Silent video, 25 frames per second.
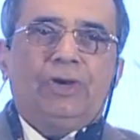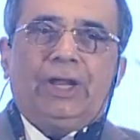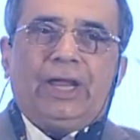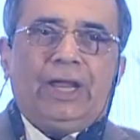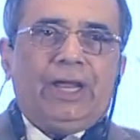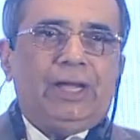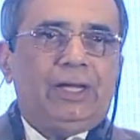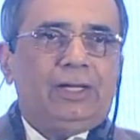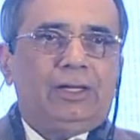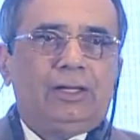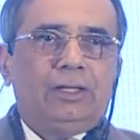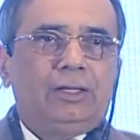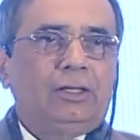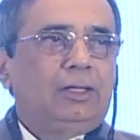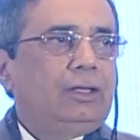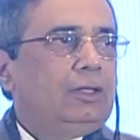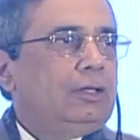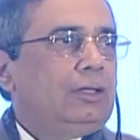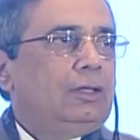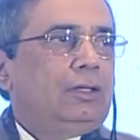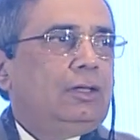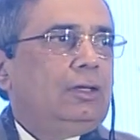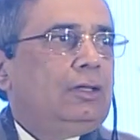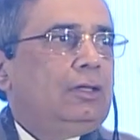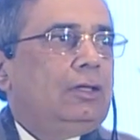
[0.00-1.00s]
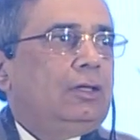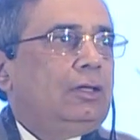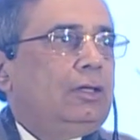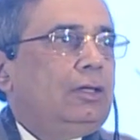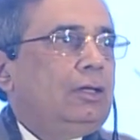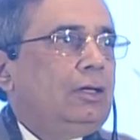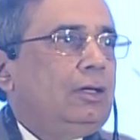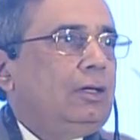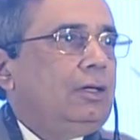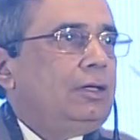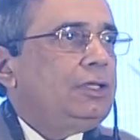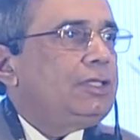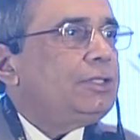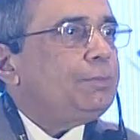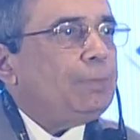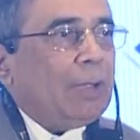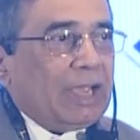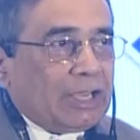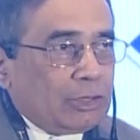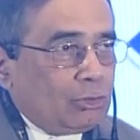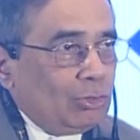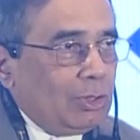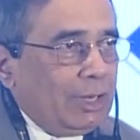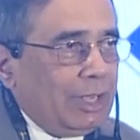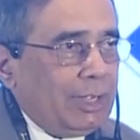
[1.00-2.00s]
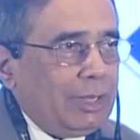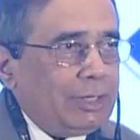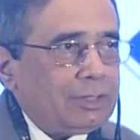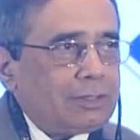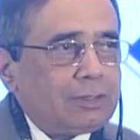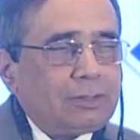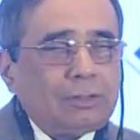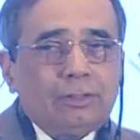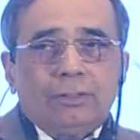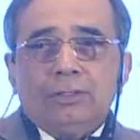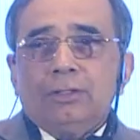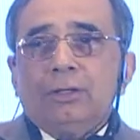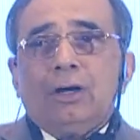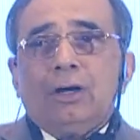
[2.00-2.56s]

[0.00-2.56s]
trade, speculate,